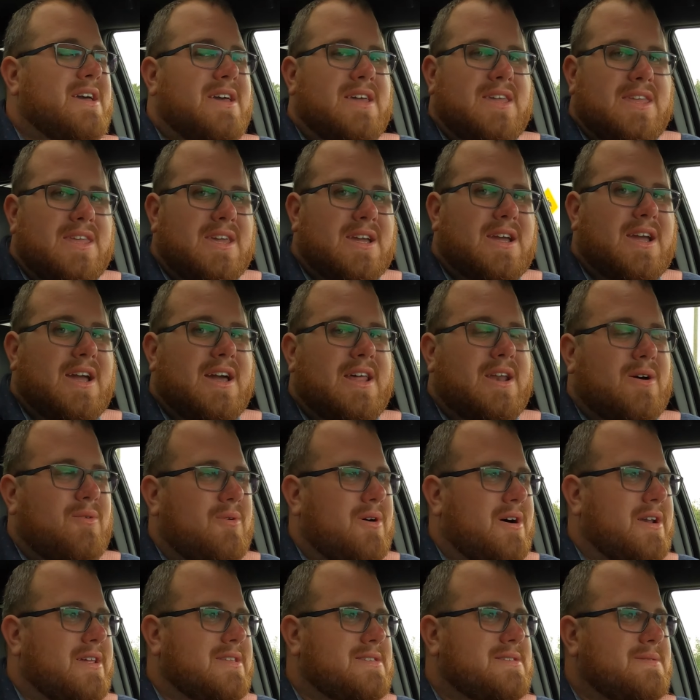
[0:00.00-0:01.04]
You kind of
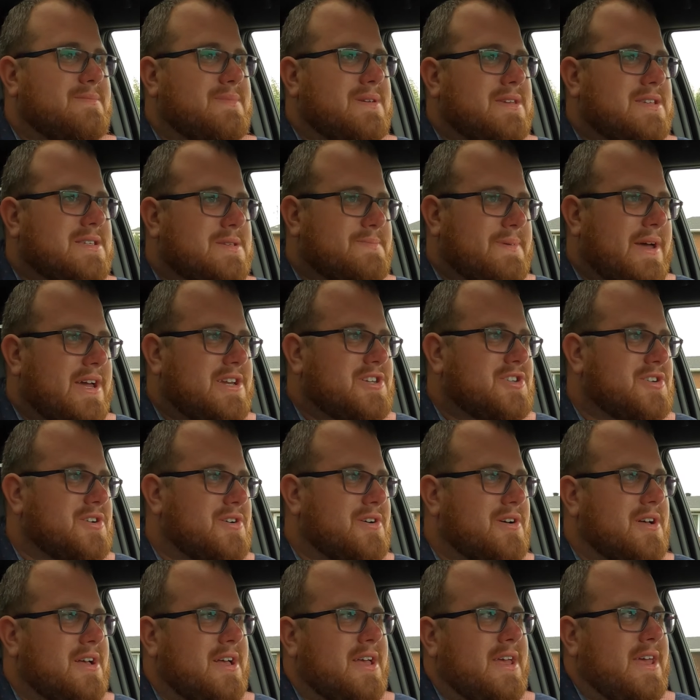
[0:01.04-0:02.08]
want it to be
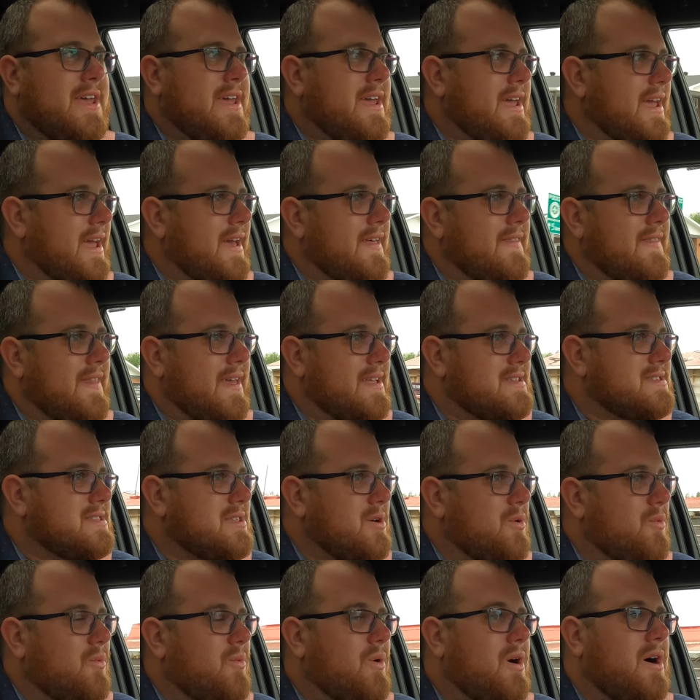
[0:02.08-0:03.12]
special. And that's
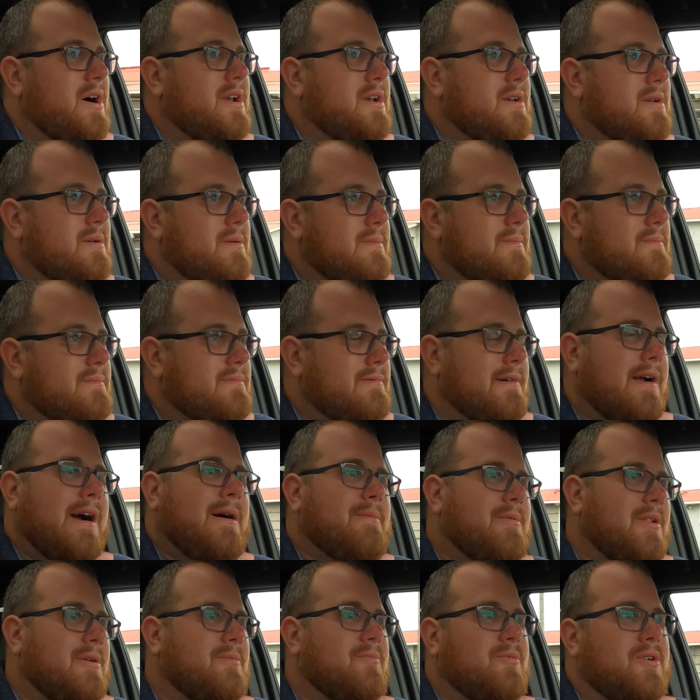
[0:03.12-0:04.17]
the one
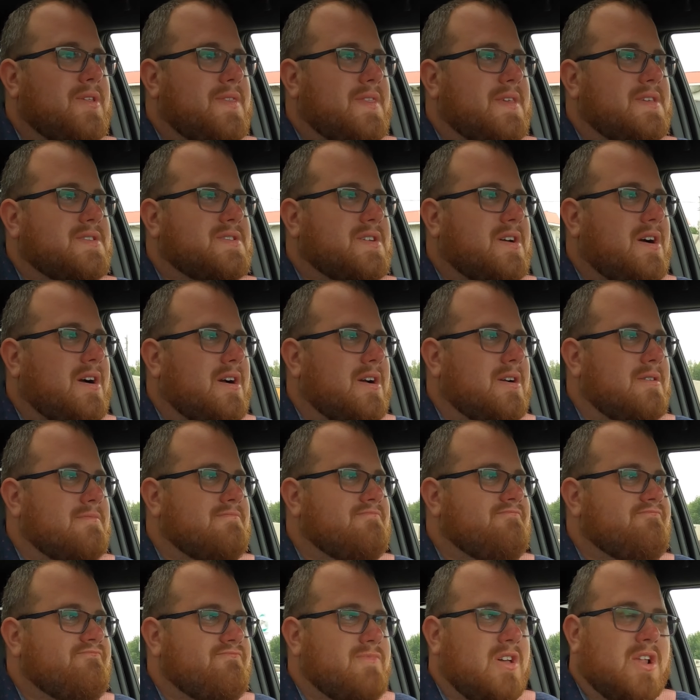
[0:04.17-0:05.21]
problem with this car.
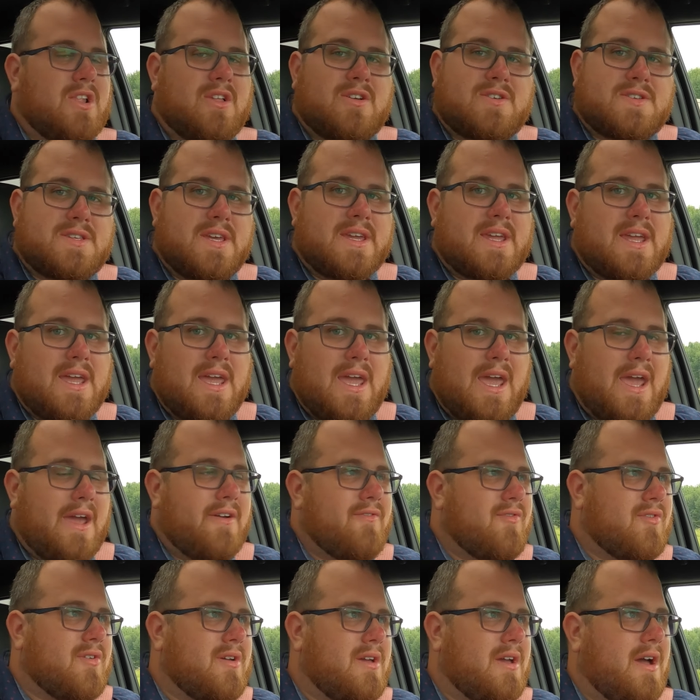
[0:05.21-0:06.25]
It looks like
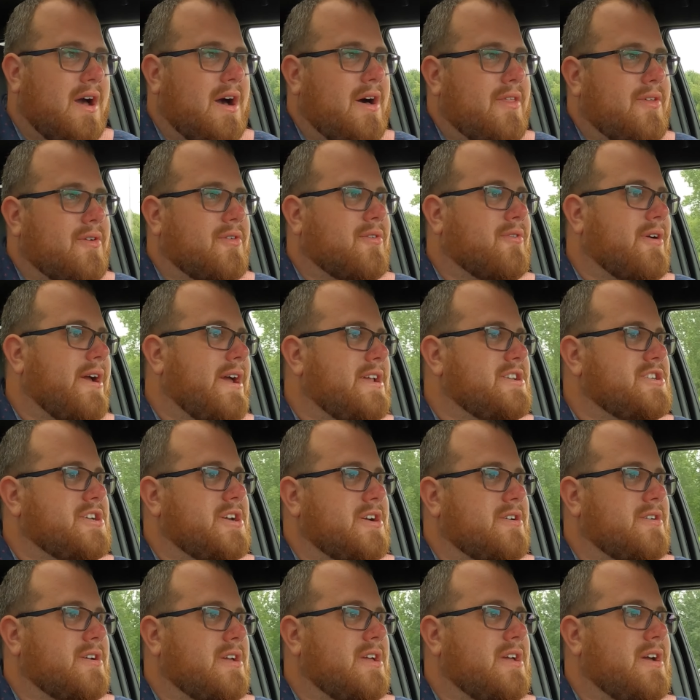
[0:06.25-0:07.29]
every other Grand
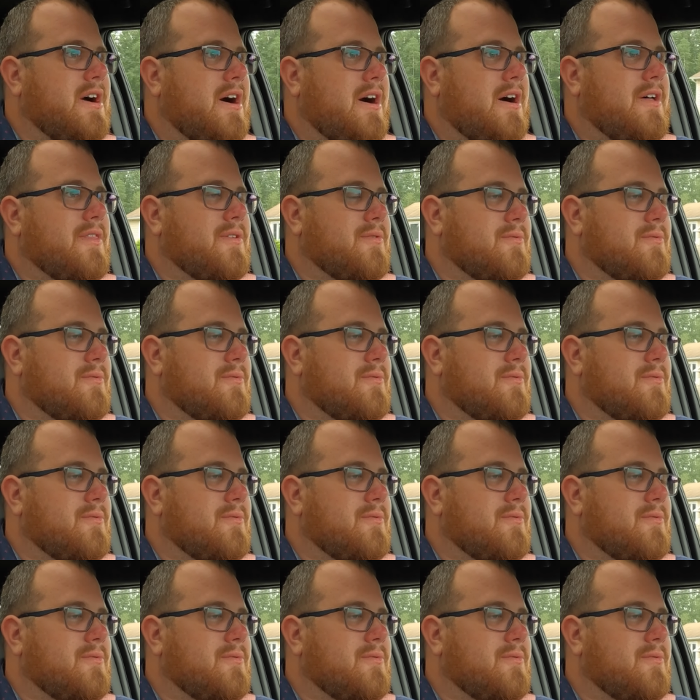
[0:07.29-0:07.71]
Cherokee on the